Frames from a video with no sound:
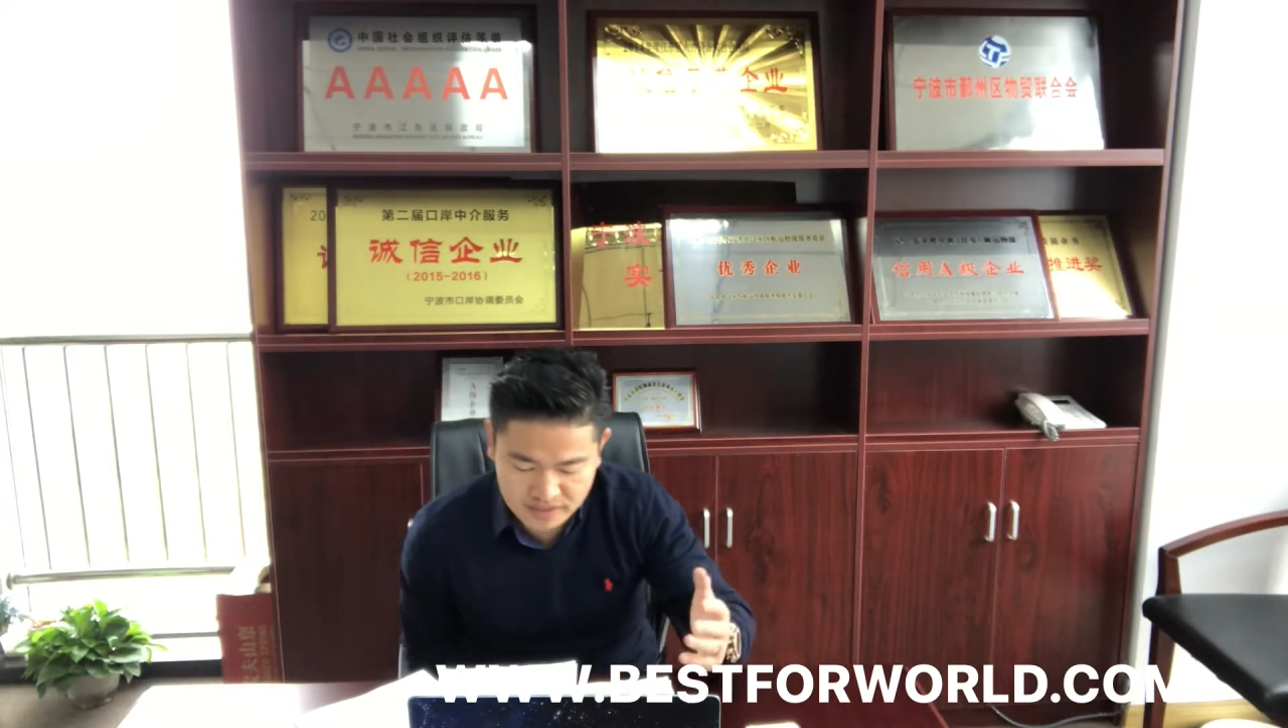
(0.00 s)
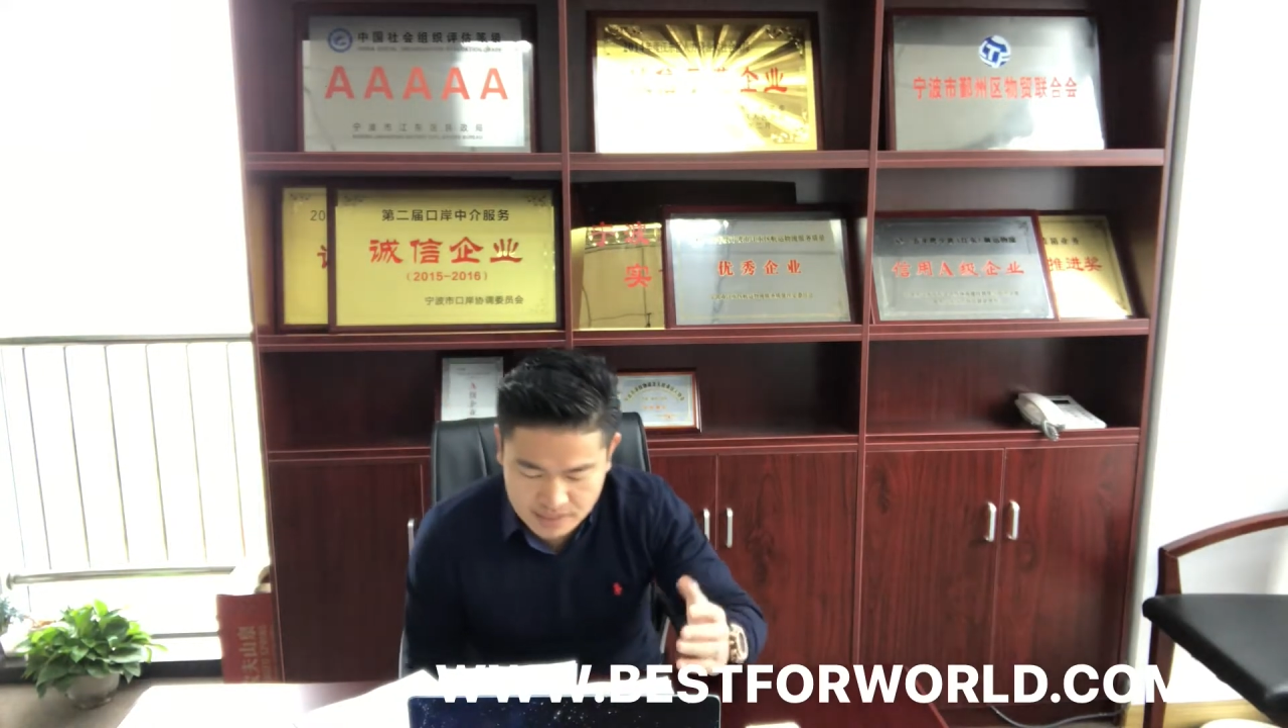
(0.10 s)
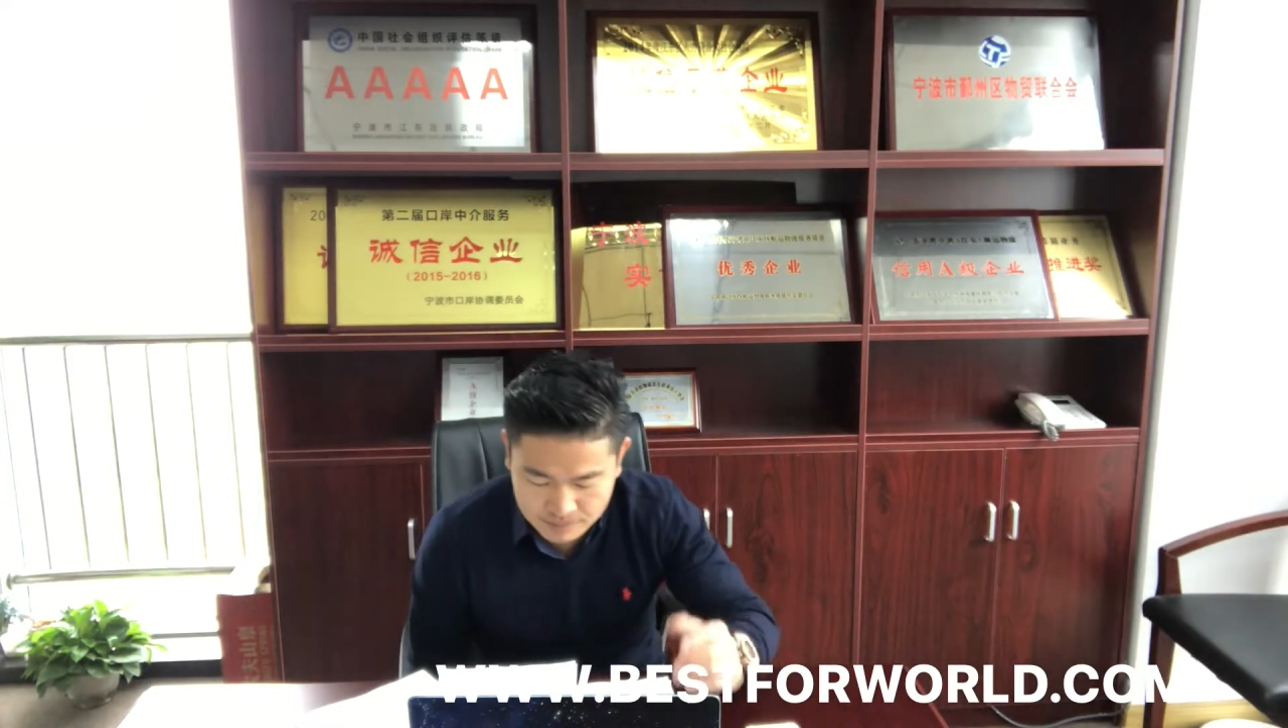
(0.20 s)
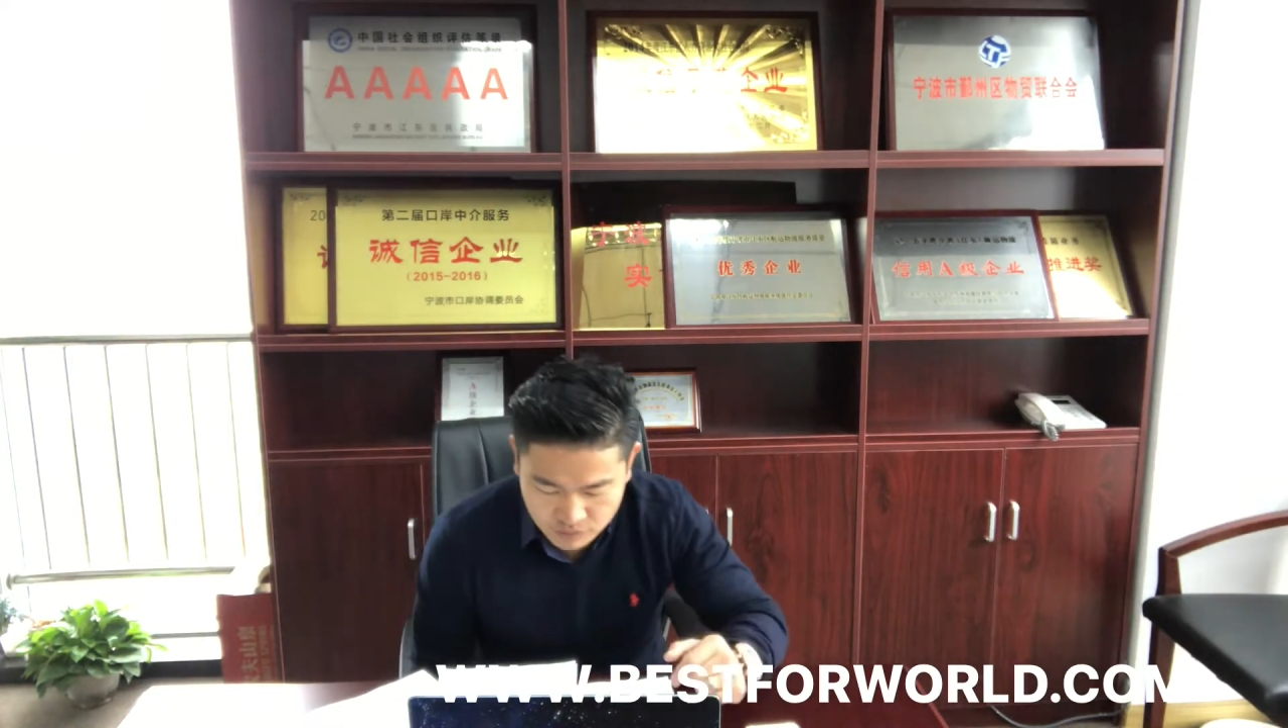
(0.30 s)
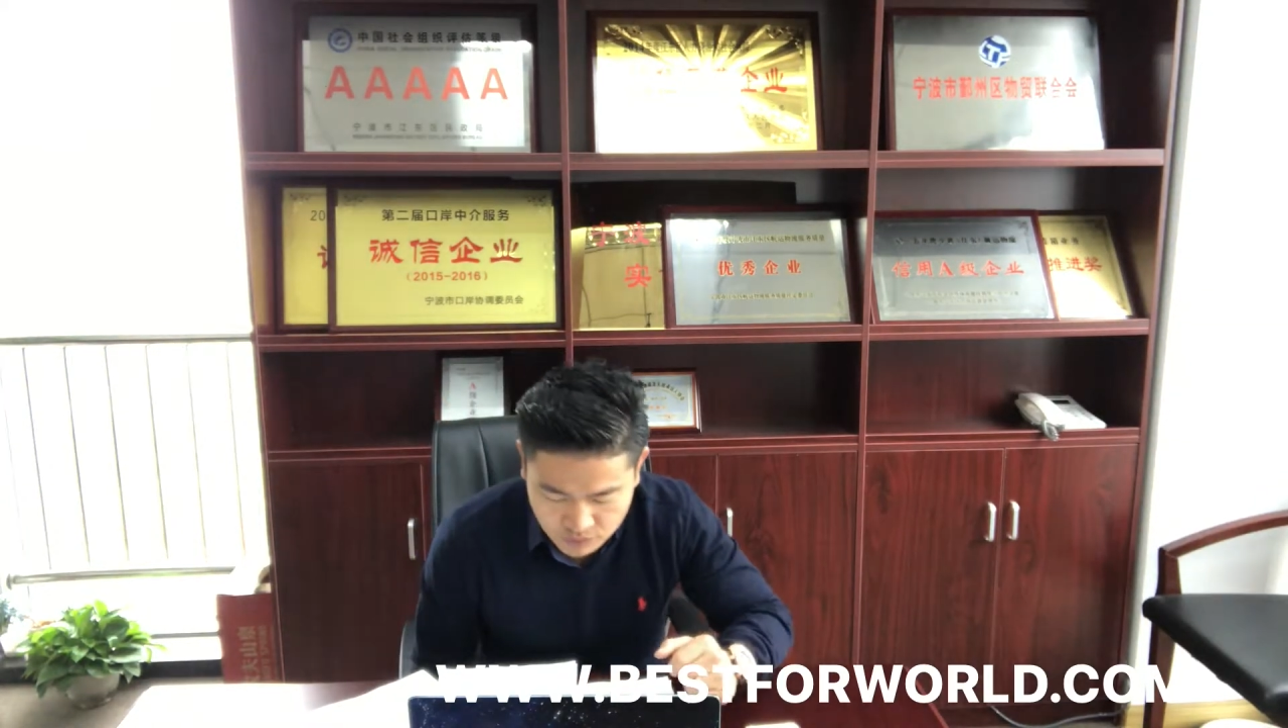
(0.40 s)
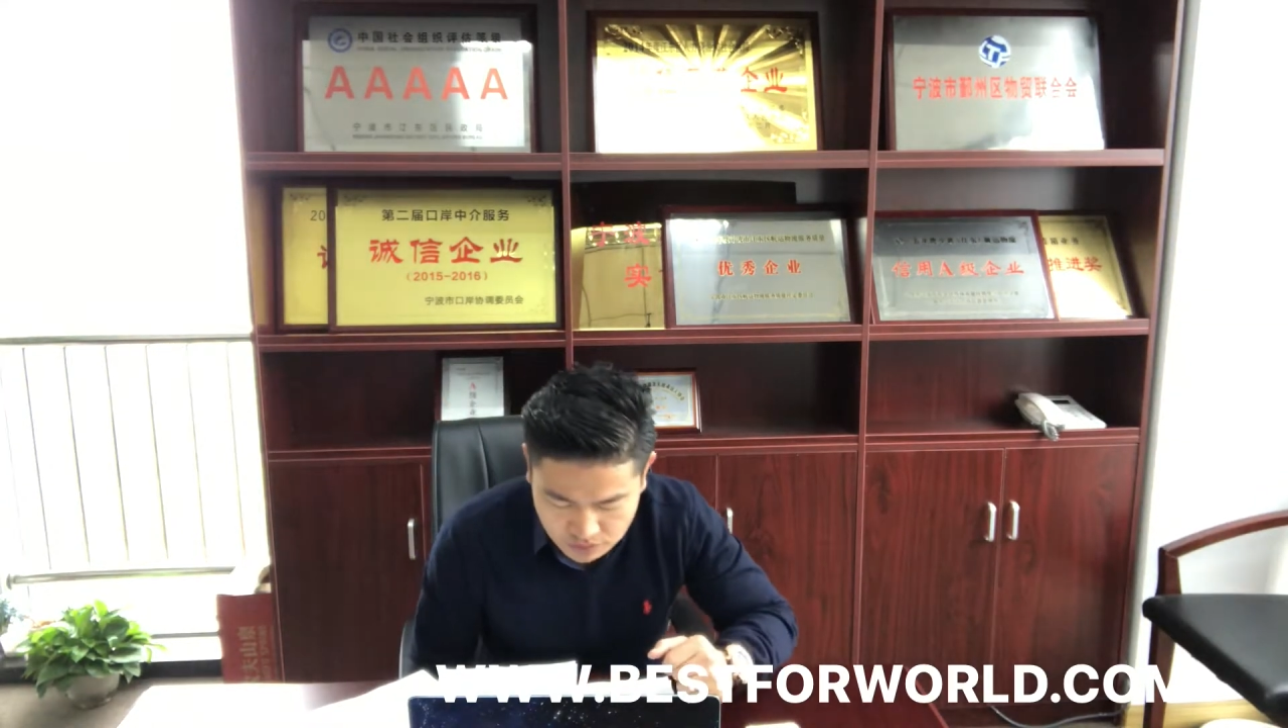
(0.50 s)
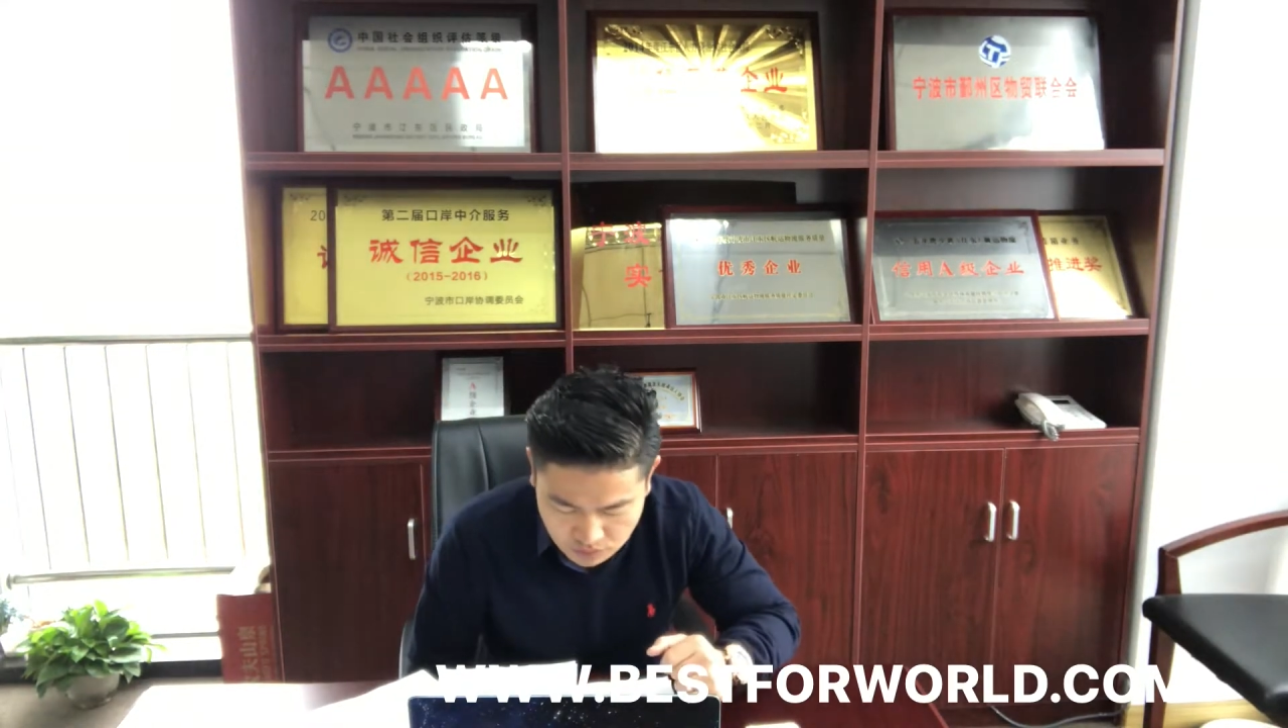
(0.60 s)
times for the